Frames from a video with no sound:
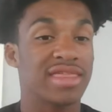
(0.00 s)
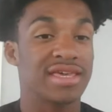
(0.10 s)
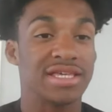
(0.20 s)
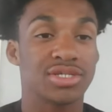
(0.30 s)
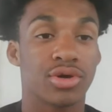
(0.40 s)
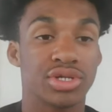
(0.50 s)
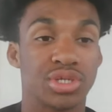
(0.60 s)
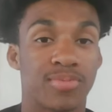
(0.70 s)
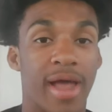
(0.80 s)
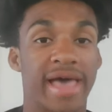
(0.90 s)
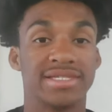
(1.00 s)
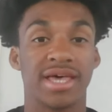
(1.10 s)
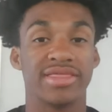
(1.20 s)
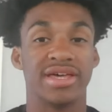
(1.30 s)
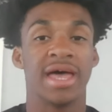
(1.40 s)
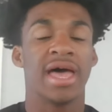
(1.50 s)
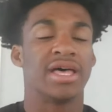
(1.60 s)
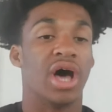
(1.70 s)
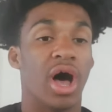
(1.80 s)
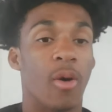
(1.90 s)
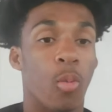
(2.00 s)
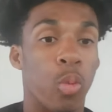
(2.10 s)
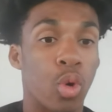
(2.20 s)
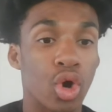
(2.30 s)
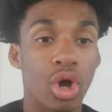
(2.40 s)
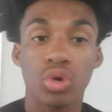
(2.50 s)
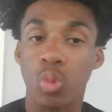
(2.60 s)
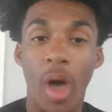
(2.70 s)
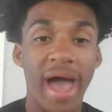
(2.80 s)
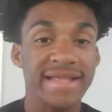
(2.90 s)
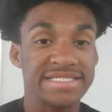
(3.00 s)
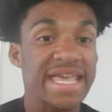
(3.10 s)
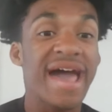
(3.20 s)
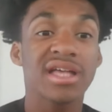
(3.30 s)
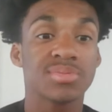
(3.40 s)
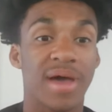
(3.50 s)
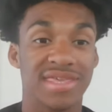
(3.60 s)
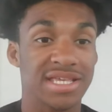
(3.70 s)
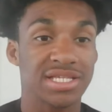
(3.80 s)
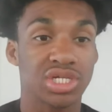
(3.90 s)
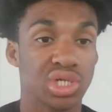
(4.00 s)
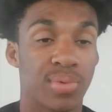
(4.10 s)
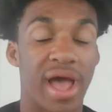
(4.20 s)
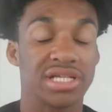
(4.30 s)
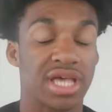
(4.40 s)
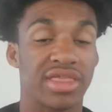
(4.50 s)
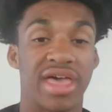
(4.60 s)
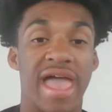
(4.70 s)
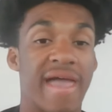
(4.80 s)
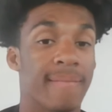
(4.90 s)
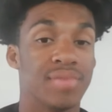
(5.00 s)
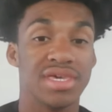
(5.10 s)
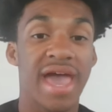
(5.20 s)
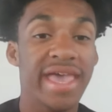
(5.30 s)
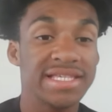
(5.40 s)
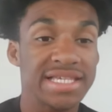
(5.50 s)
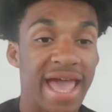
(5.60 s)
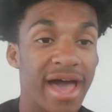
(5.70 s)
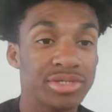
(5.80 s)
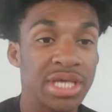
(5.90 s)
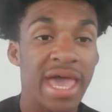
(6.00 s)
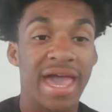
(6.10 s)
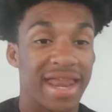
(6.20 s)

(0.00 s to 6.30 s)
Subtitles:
I think he's going to surprise all the worldwide scouts, but I think he's going to surprise all the NBA scouts,